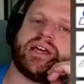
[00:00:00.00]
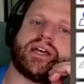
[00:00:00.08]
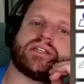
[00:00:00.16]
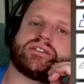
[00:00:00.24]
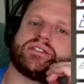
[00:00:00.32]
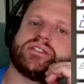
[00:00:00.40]

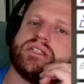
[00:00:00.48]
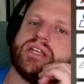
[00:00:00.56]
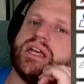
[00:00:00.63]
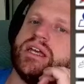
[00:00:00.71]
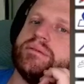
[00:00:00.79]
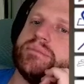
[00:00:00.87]
it
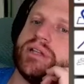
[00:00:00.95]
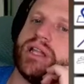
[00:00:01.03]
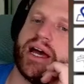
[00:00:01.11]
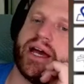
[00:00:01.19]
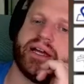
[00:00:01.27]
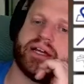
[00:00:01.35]
seem
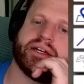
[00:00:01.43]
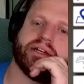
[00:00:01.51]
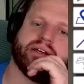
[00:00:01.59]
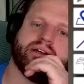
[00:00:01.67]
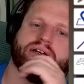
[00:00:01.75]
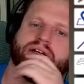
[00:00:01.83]
like
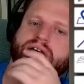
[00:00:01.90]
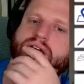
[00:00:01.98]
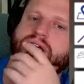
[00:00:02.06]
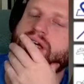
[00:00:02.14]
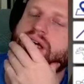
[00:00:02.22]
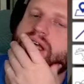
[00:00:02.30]

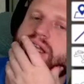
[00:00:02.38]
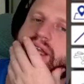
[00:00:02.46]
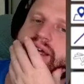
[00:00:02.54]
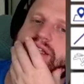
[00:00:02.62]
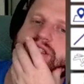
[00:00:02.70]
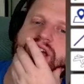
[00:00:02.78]

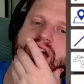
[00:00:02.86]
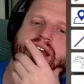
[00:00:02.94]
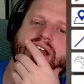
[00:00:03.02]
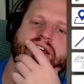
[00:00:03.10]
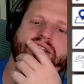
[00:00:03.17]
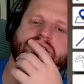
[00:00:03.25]
it's
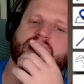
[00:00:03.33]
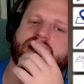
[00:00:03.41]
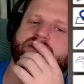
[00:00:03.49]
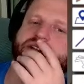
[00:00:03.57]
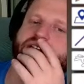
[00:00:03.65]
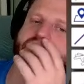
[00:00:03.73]
kind
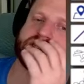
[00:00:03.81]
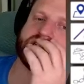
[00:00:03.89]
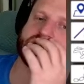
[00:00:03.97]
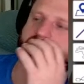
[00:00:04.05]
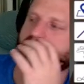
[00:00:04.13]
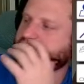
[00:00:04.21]
of
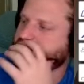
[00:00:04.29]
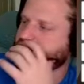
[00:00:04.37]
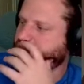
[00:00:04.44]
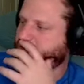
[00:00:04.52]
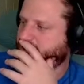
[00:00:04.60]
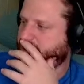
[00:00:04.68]
unnecessary is
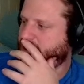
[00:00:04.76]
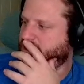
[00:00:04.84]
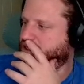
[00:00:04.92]
the point.